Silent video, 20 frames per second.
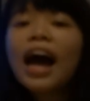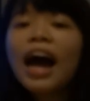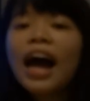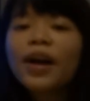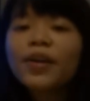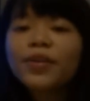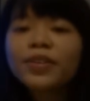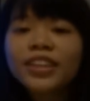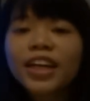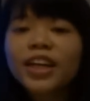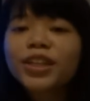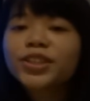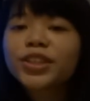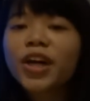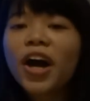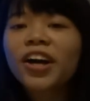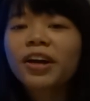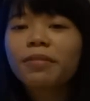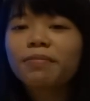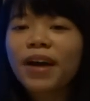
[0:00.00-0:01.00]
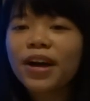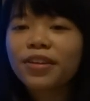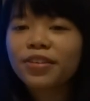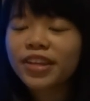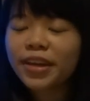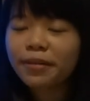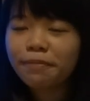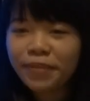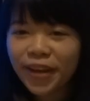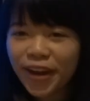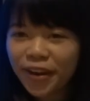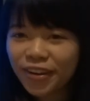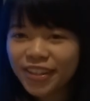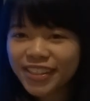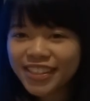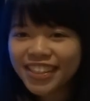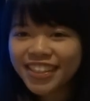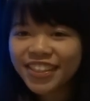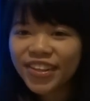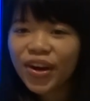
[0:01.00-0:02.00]
I will now talk about the
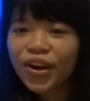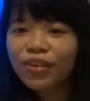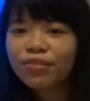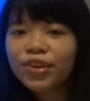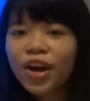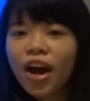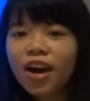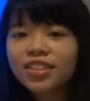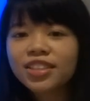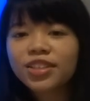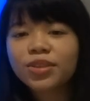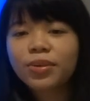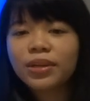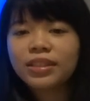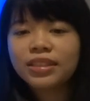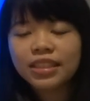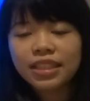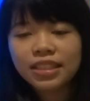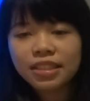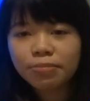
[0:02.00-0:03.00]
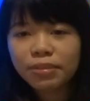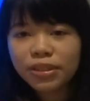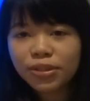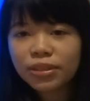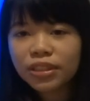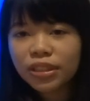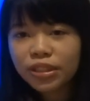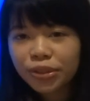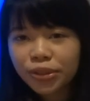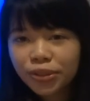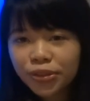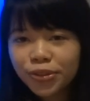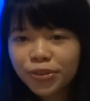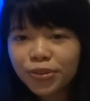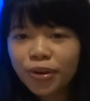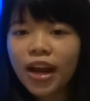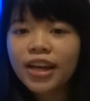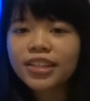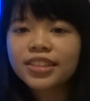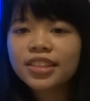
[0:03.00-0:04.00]
comparison of consequences between the two
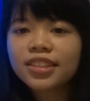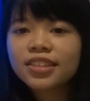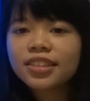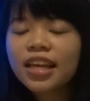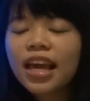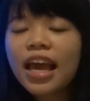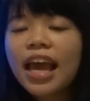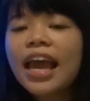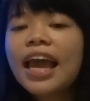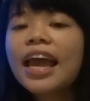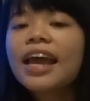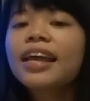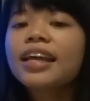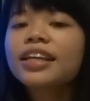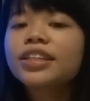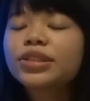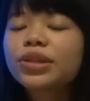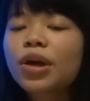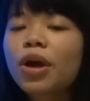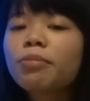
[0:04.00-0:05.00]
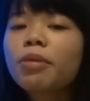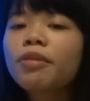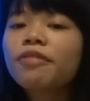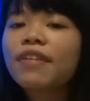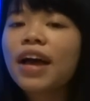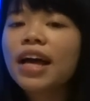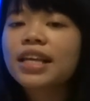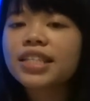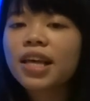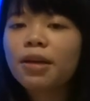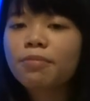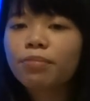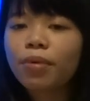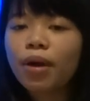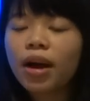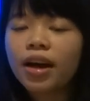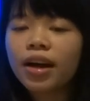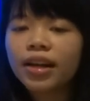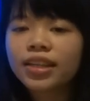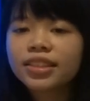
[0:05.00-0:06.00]
crises. In terms of asset
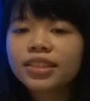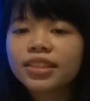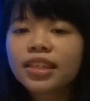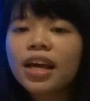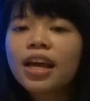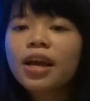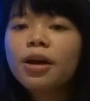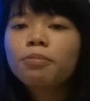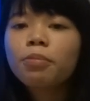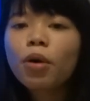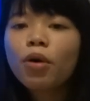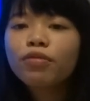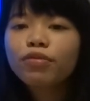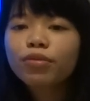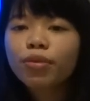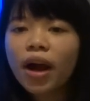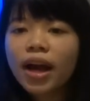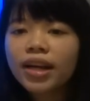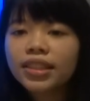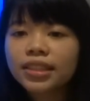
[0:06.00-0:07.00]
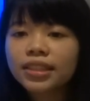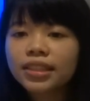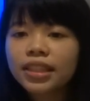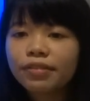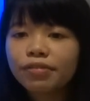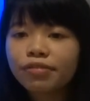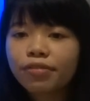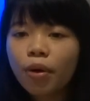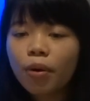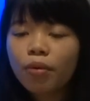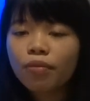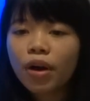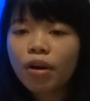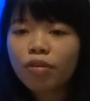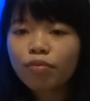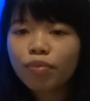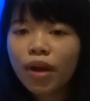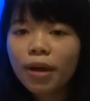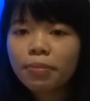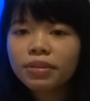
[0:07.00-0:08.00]
price, both crises involved
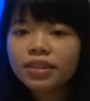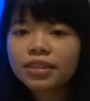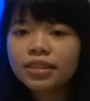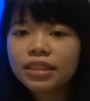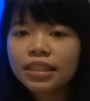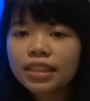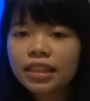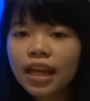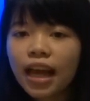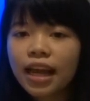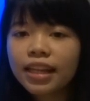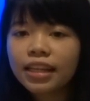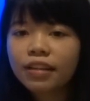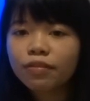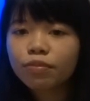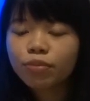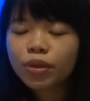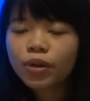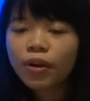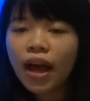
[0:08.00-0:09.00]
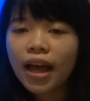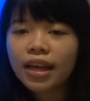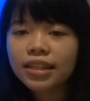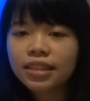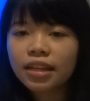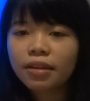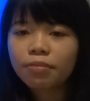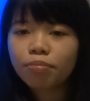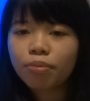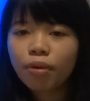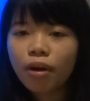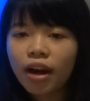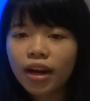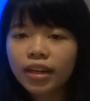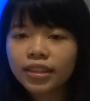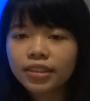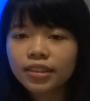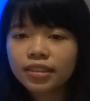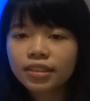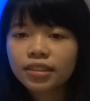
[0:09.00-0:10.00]
a rapid decline in real estate
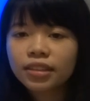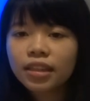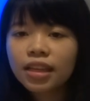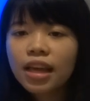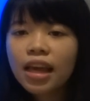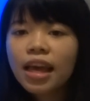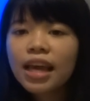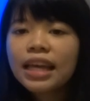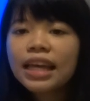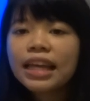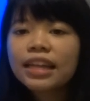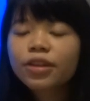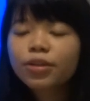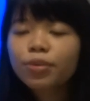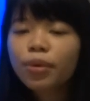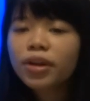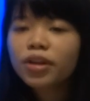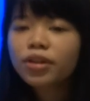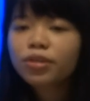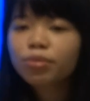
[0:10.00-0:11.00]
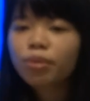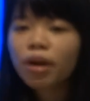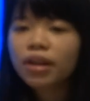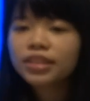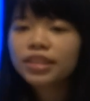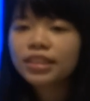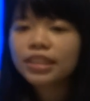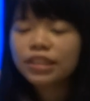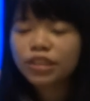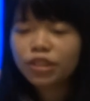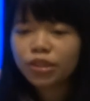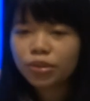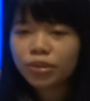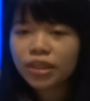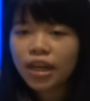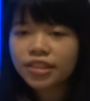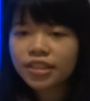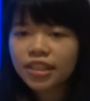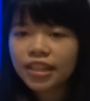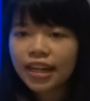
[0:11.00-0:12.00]
prices. In the credit crisis in
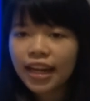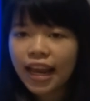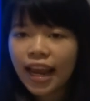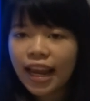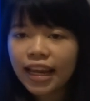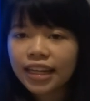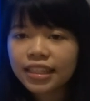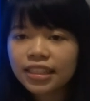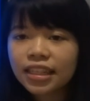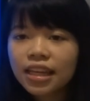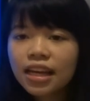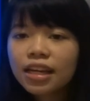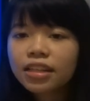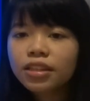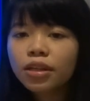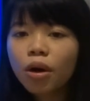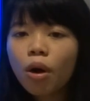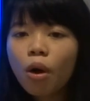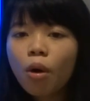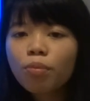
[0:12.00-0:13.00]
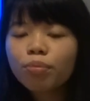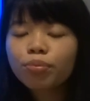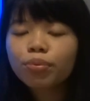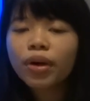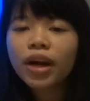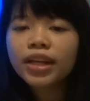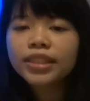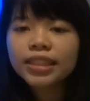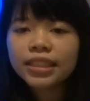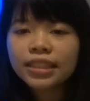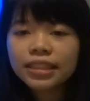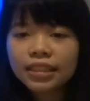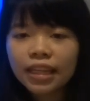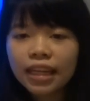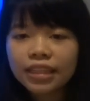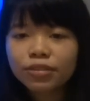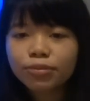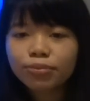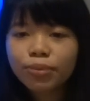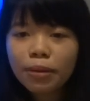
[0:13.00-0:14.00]
2008, the home price
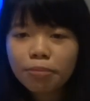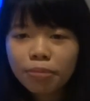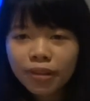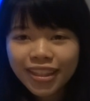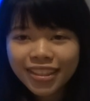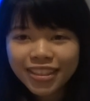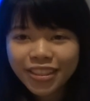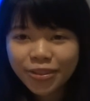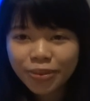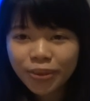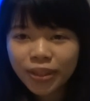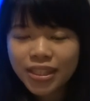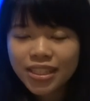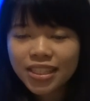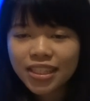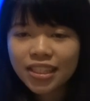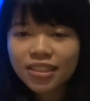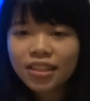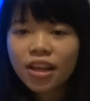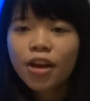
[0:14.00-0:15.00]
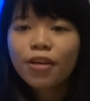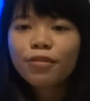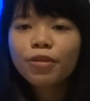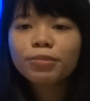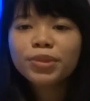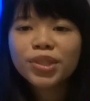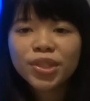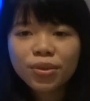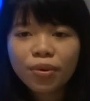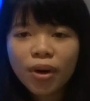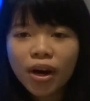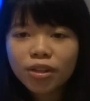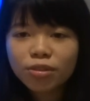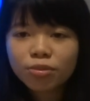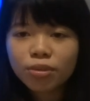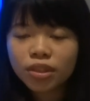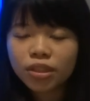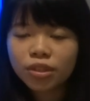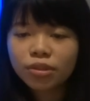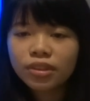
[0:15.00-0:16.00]
index rapidly decreases from
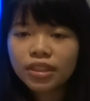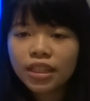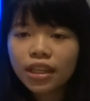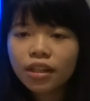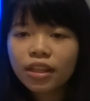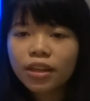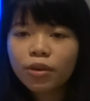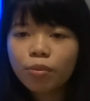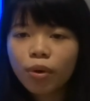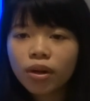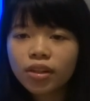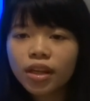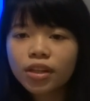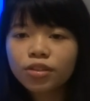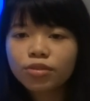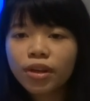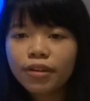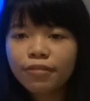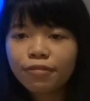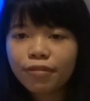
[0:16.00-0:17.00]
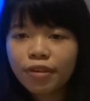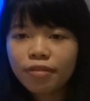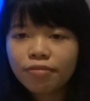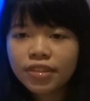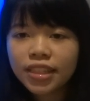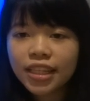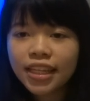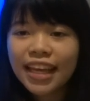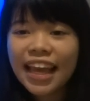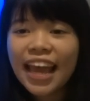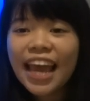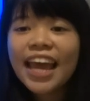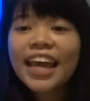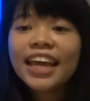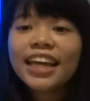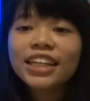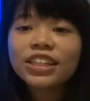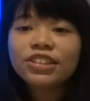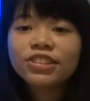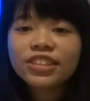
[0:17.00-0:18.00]
200 to nearly 150.
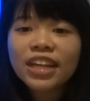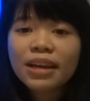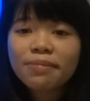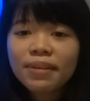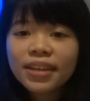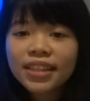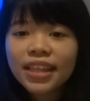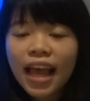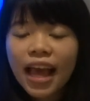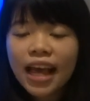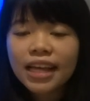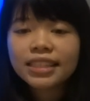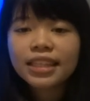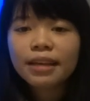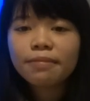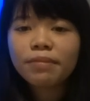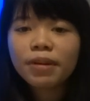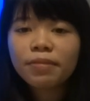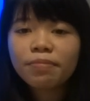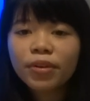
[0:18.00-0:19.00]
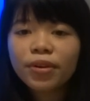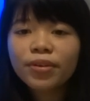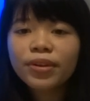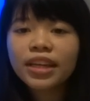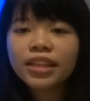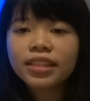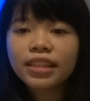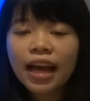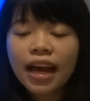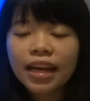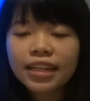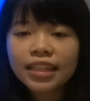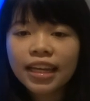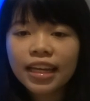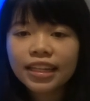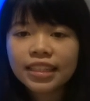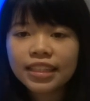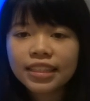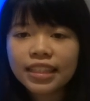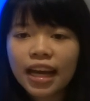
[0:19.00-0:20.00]
In Japan asset bubble in
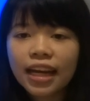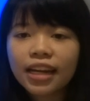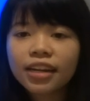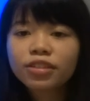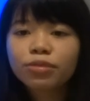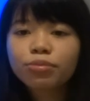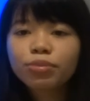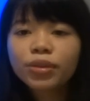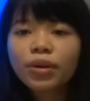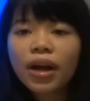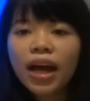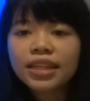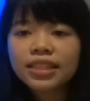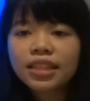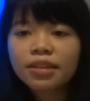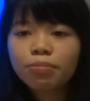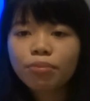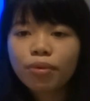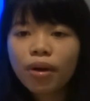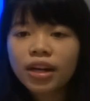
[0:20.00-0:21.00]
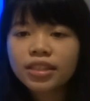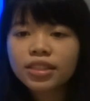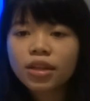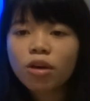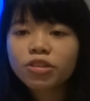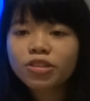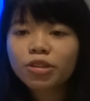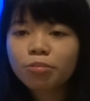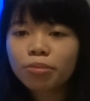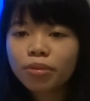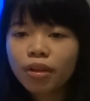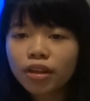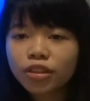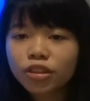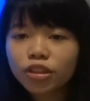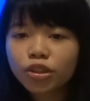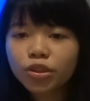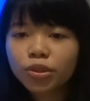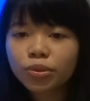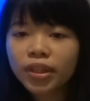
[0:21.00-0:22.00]
1989, the real estate price also
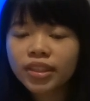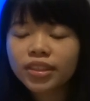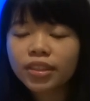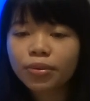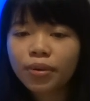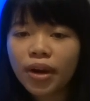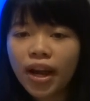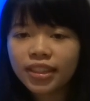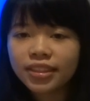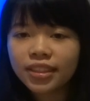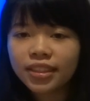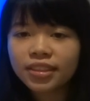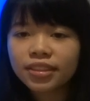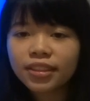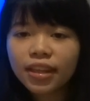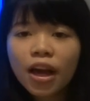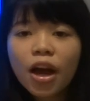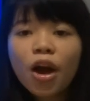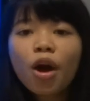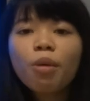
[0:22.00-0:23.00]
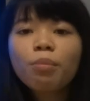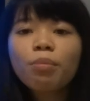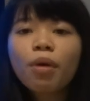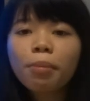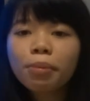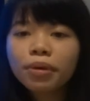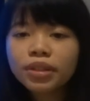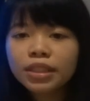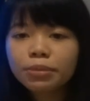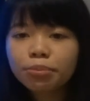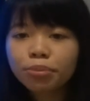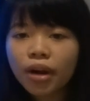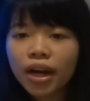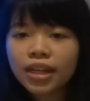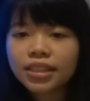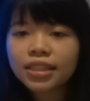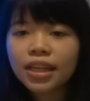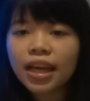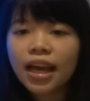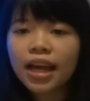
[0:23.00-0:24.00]
plunged during the crisis. Property
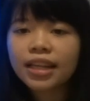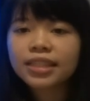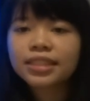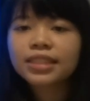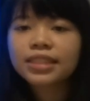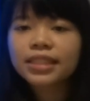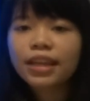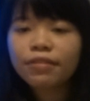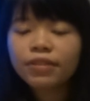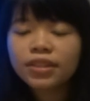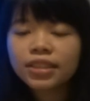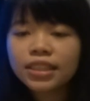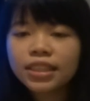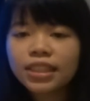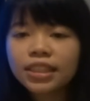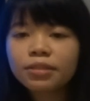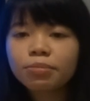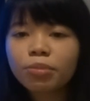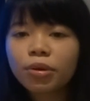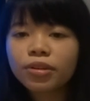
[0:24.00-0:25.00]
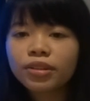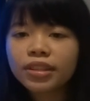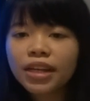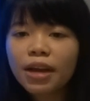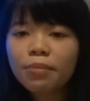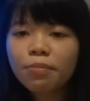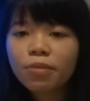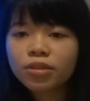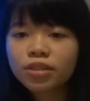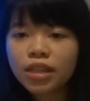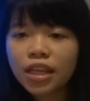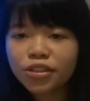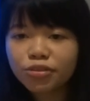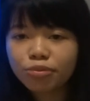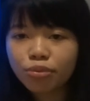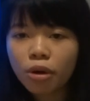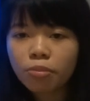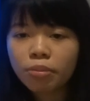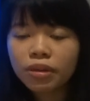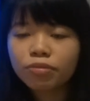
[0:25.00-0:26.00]
price has
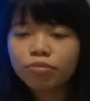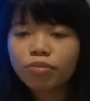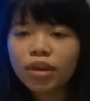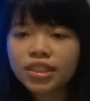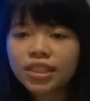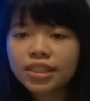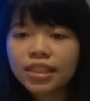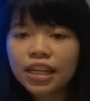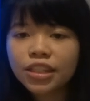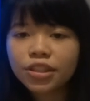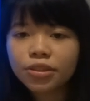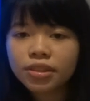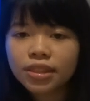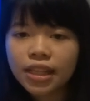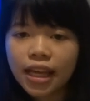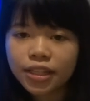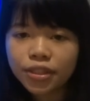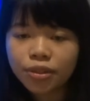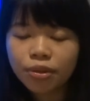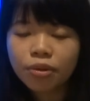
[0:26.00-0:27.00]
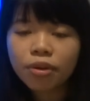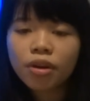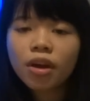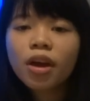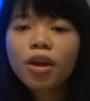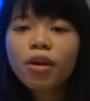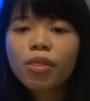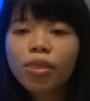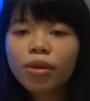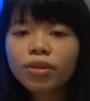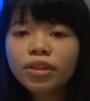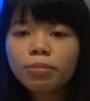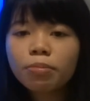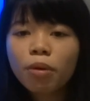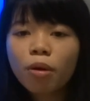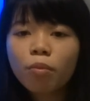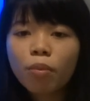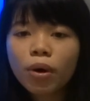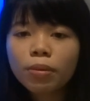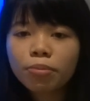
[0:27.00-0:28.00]
17.9% drop in residential sector,
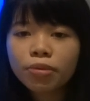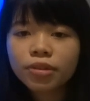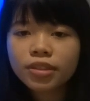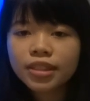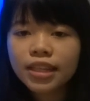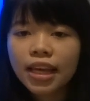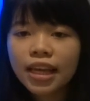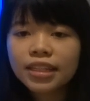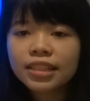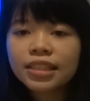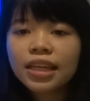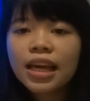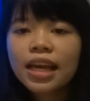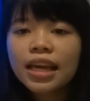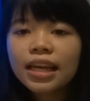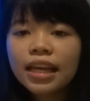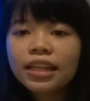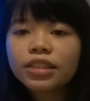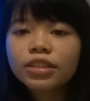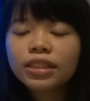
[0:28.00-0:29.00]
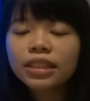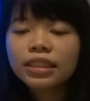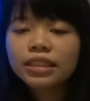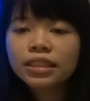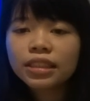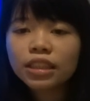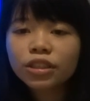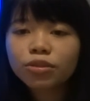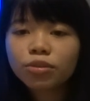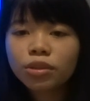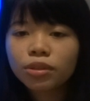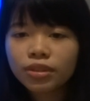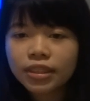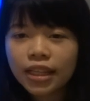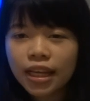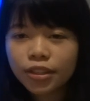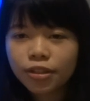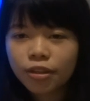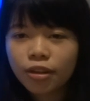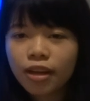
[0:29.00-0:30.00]
13.1% in industrial
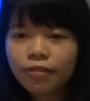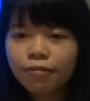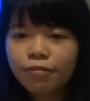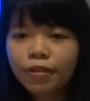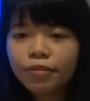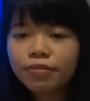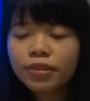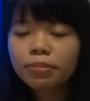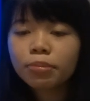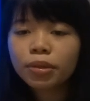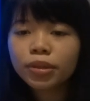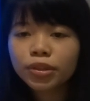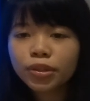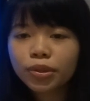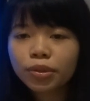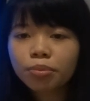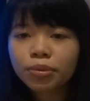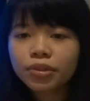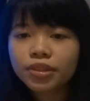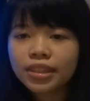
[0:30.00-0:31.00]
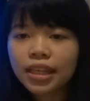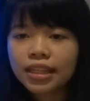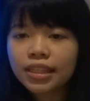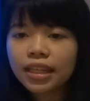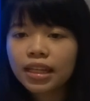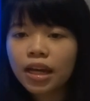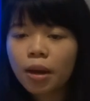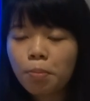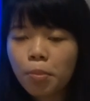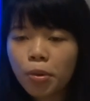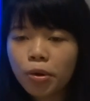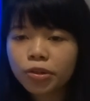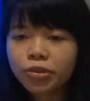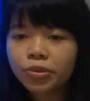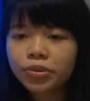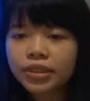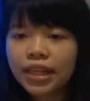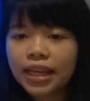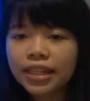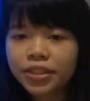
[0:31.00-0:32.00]
sector, and 15.2% in
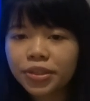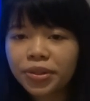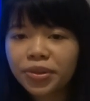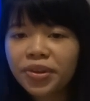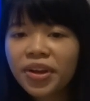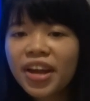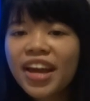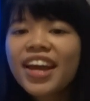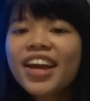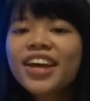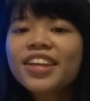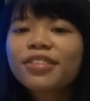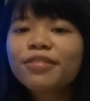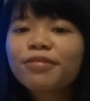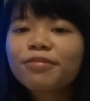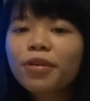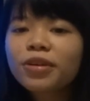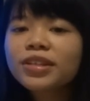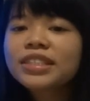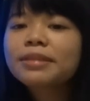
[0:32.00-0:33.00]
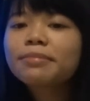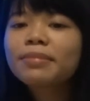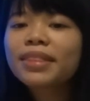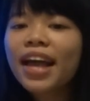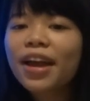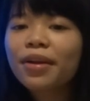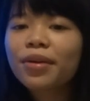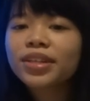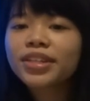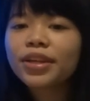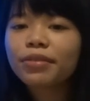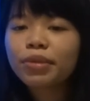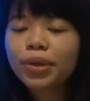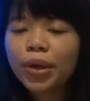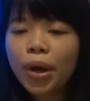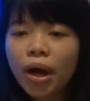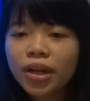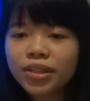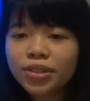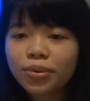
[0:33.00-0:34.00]
commercial sector. The first similarity of
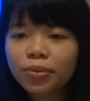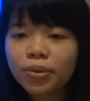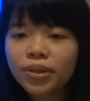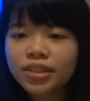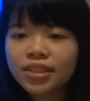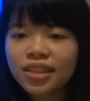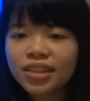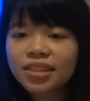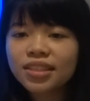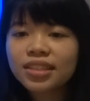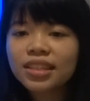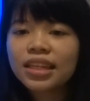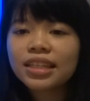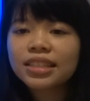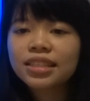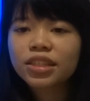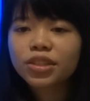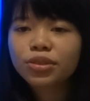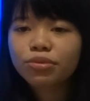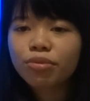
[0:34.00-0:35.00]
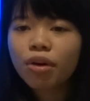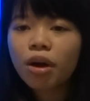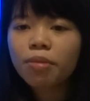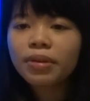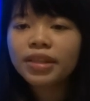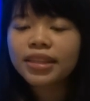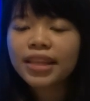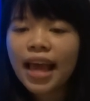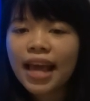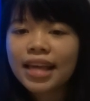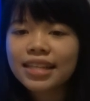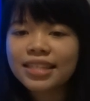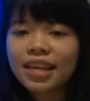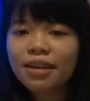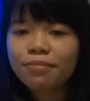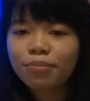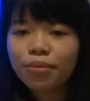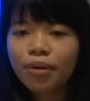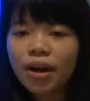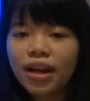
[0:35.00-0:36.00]
the consequences is the drop in
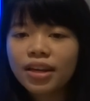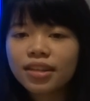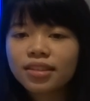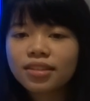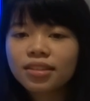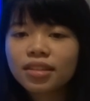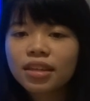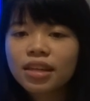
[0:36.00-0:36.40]
asset price.